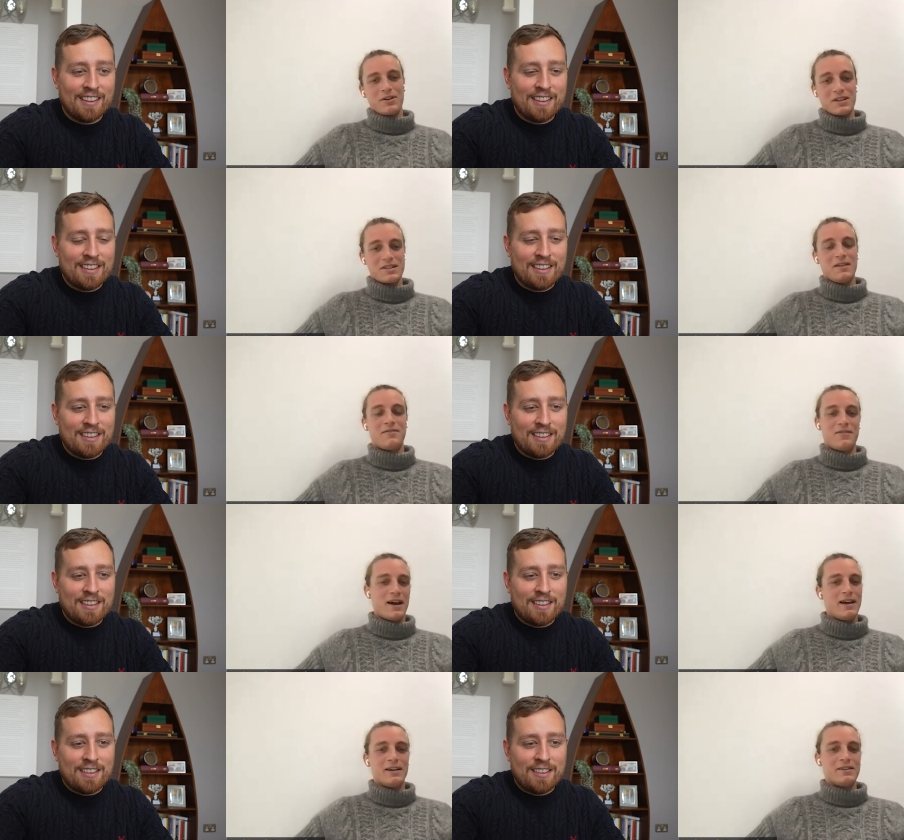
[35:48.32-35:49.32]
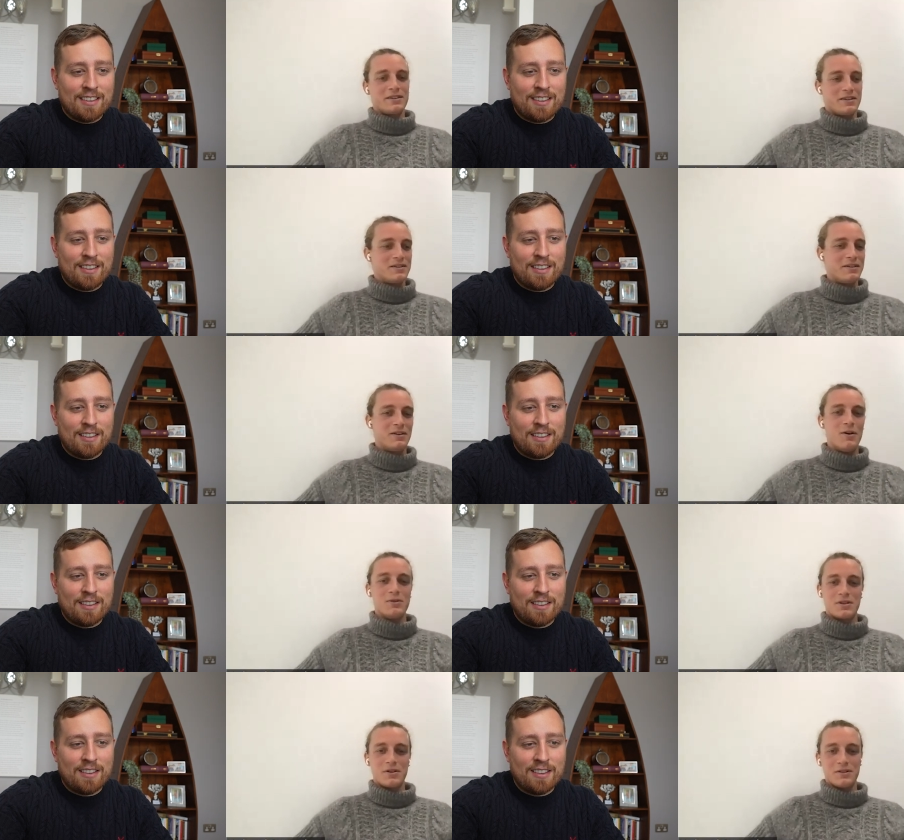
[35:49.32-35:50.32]
Speaker 1: on an Excel file and the, the, the
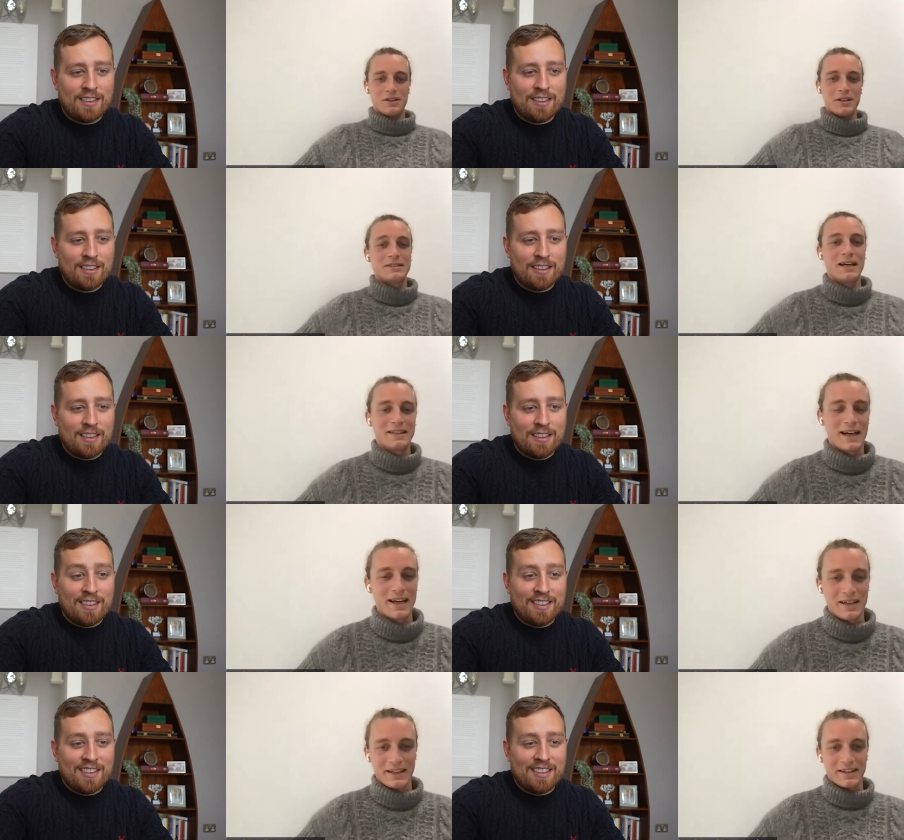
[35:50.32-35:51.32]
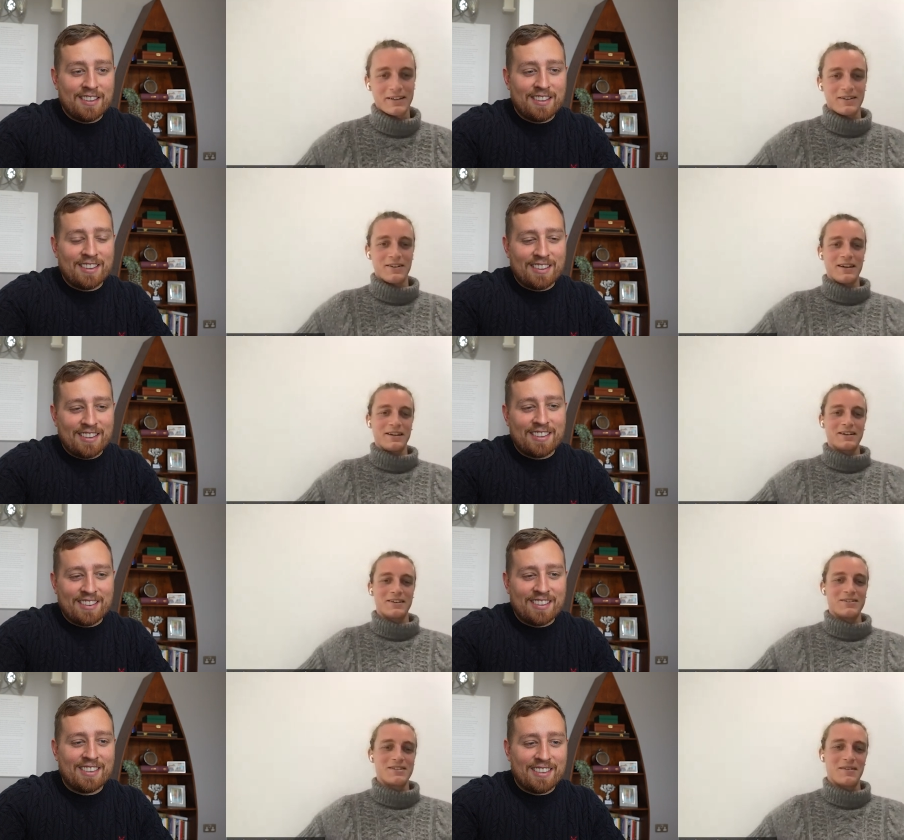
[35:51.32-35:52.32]
notes of the Titanic, you know, like
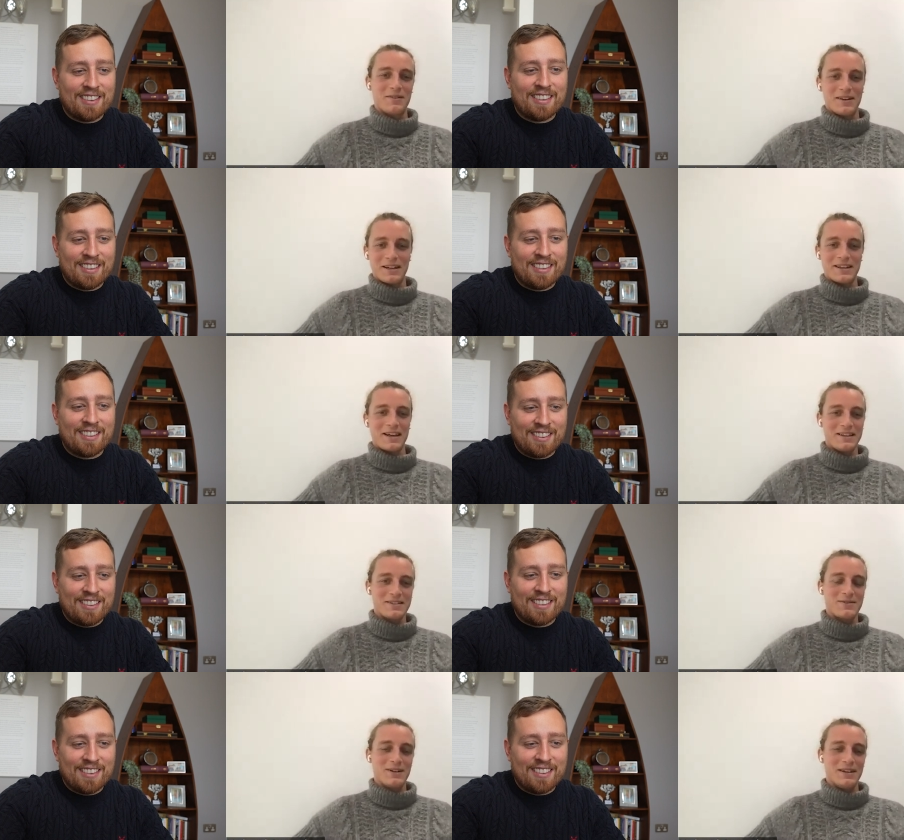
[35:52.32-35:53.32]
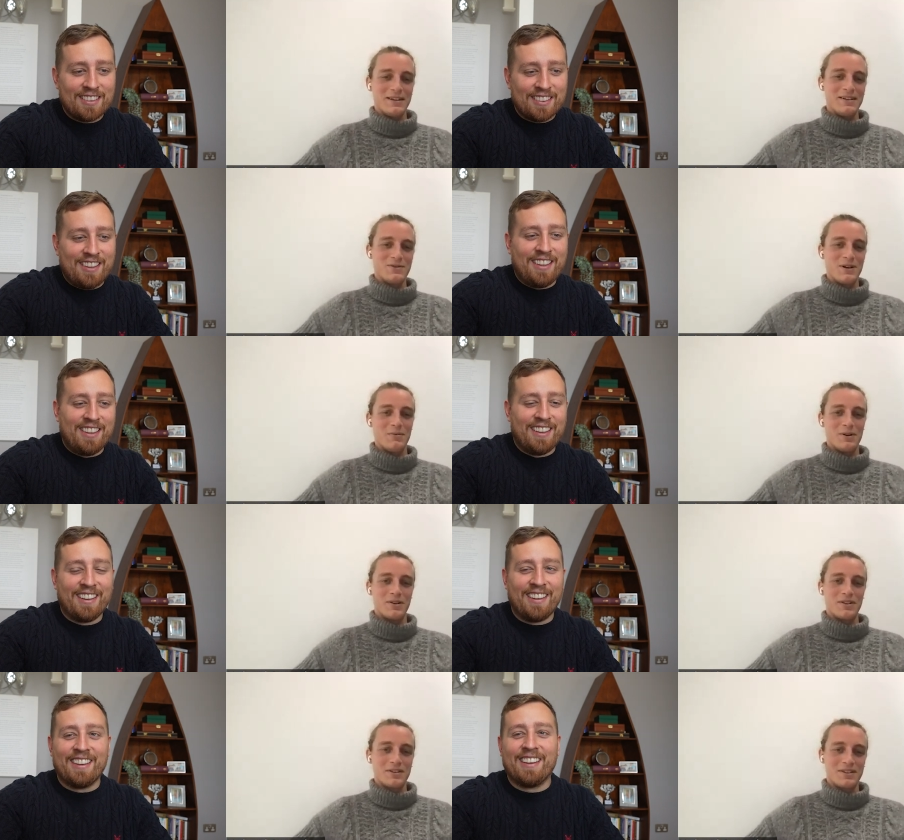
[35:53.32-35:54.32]
uh, something like that. It's really, it's really
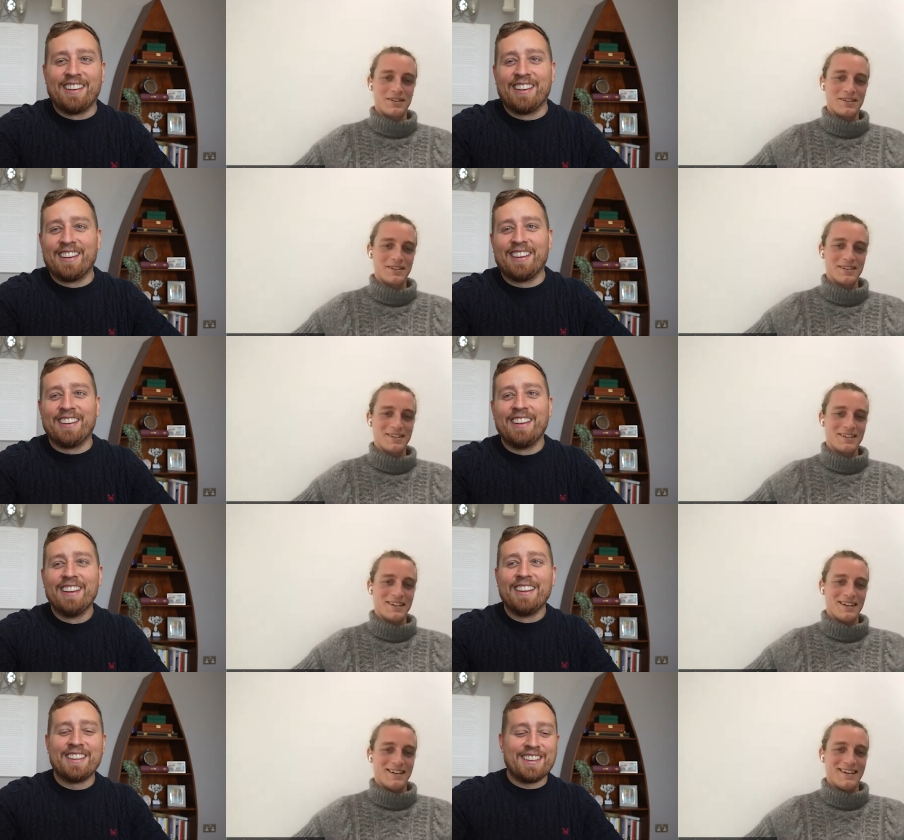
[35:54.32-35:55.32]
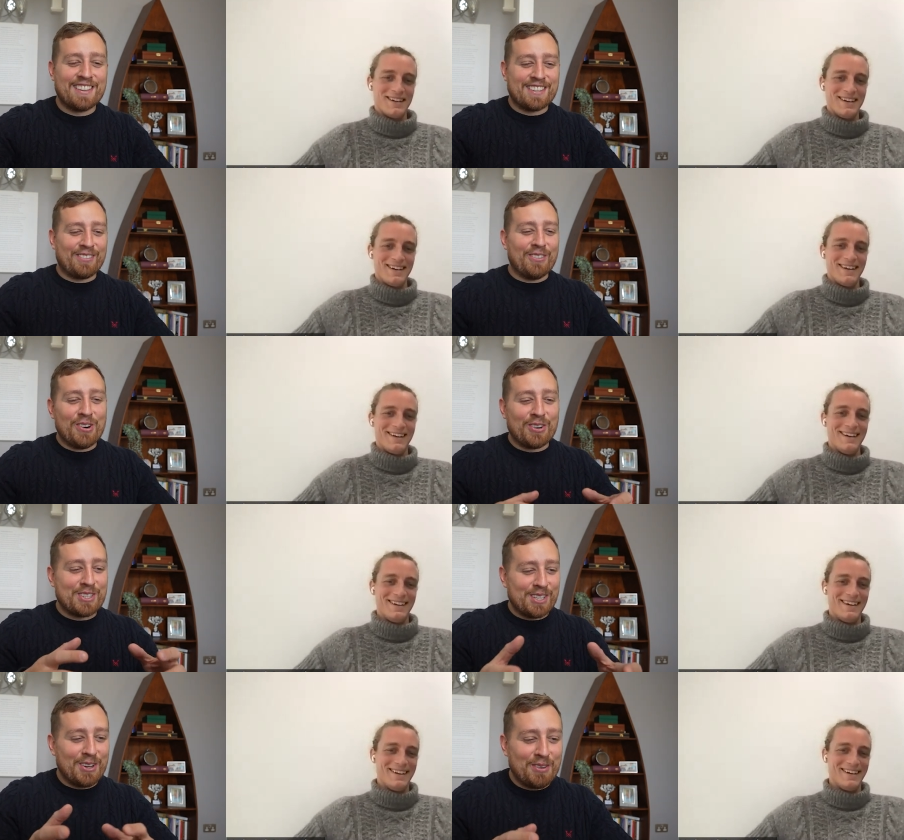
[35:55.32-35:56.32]
worth
Speaker 2: it. You just walk,
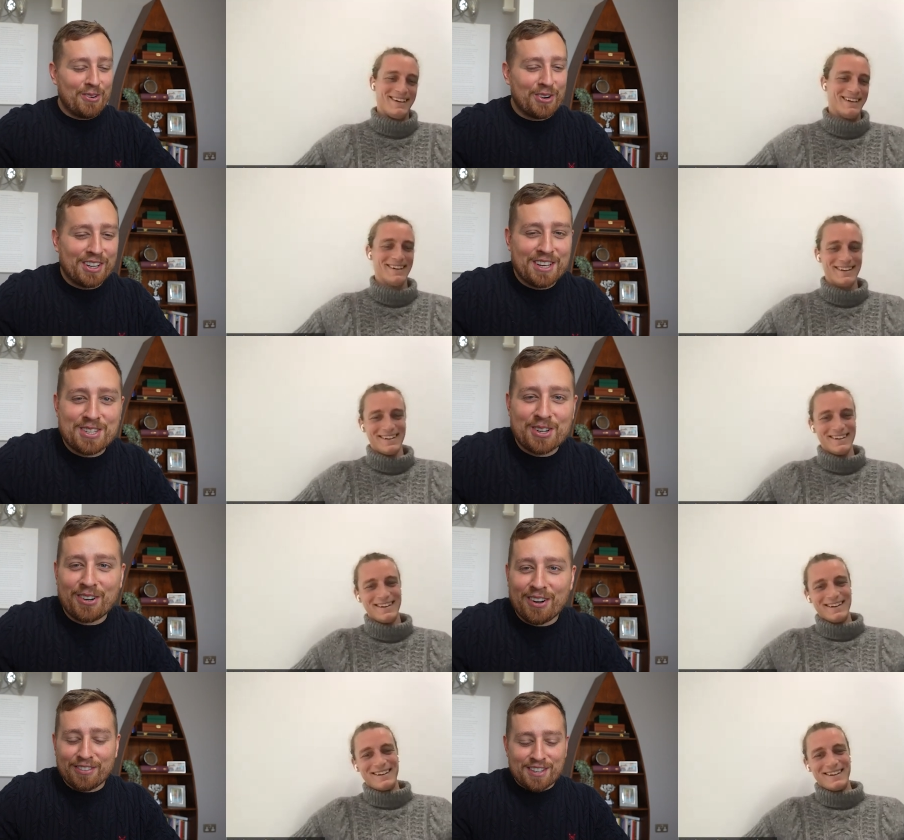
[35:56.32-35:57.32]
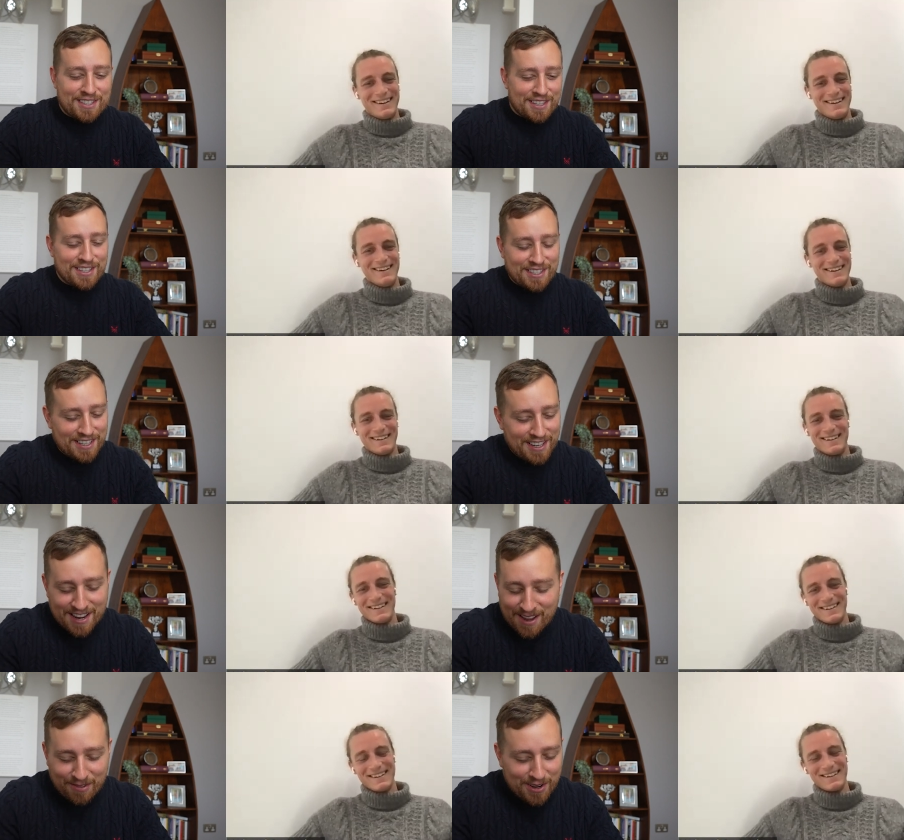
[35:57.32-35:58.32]
so you're walking into your office and you're sitting
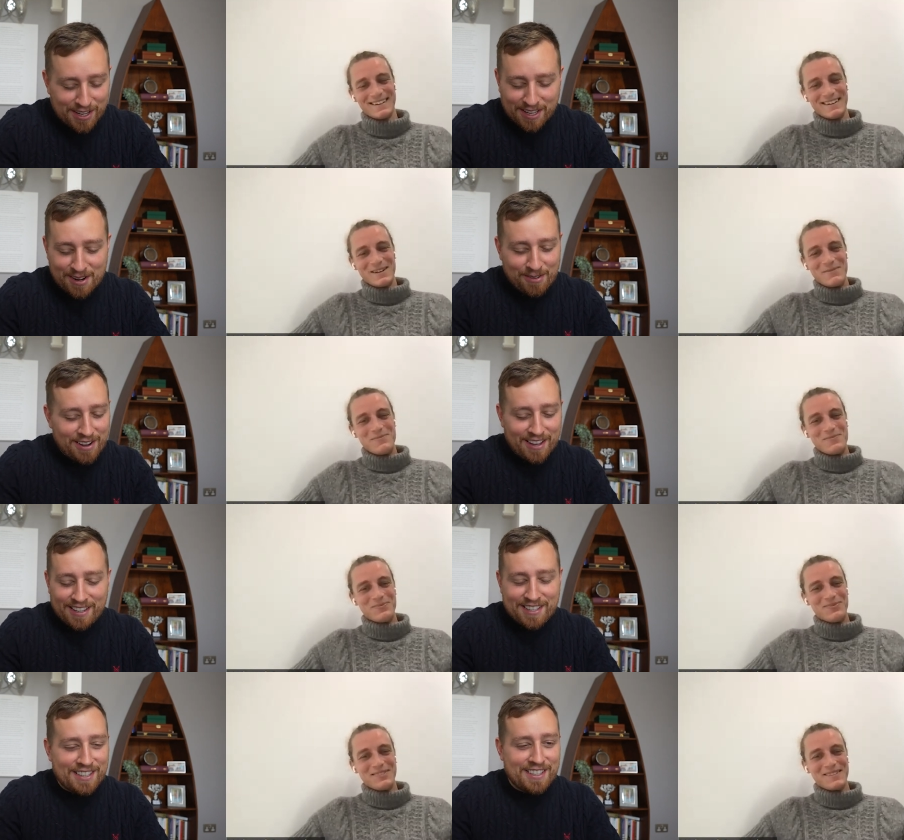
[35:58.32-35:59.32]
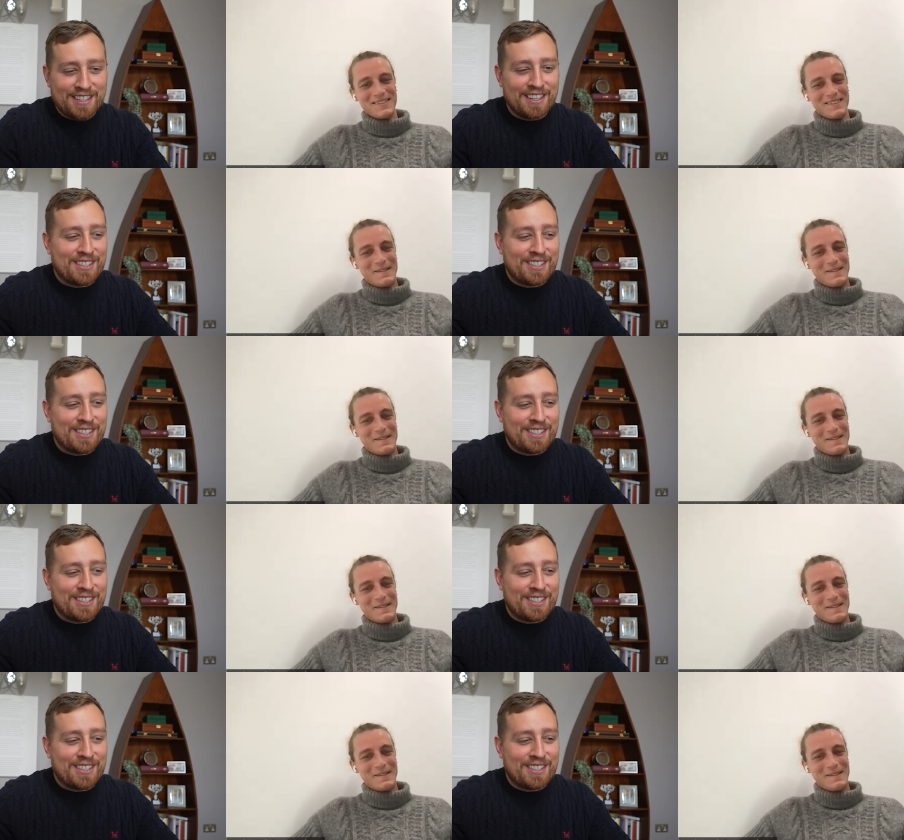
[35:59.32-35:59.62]
there working away, listening to the